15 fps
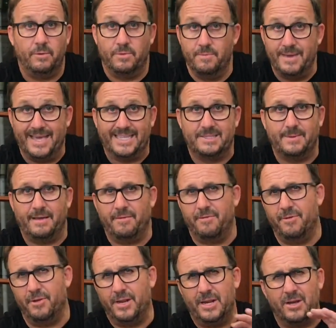With me, it's about
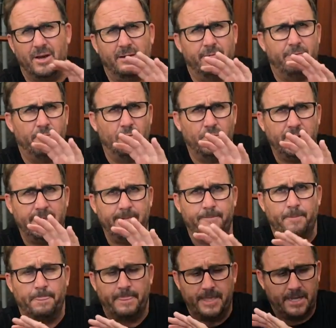39, 40
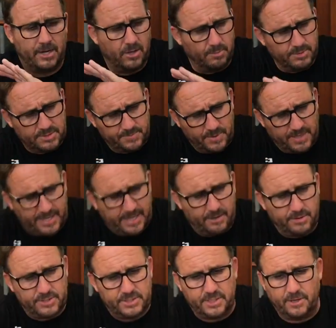kilometers per
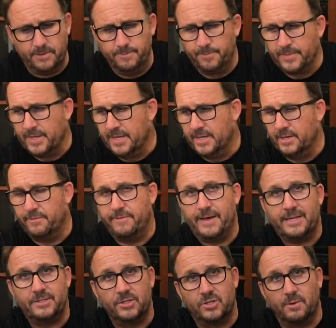hour. So
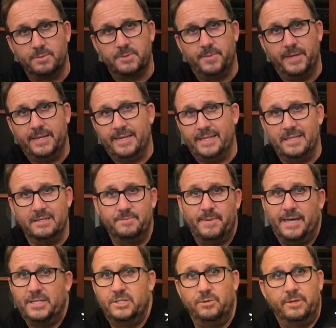faster top speed, and this
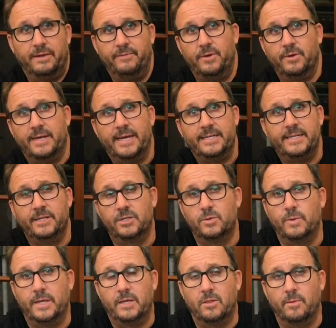battery will give you an 18 to
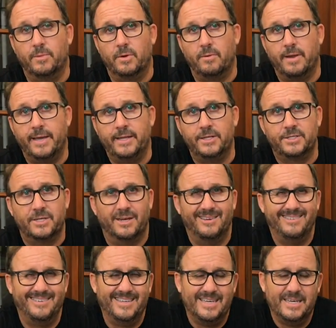20 kilometer range.
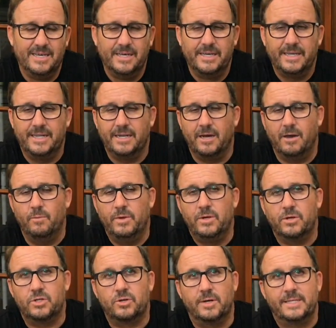So, you know, we're
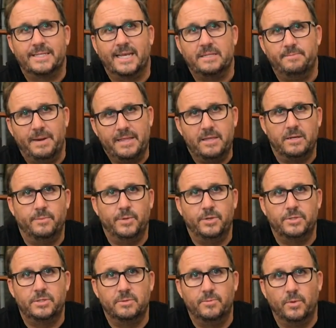not trying to say it's better than a
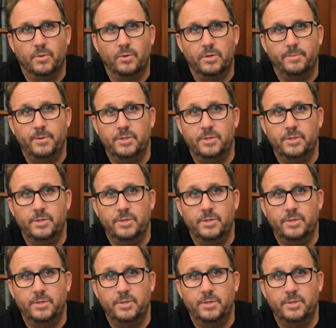boosted board.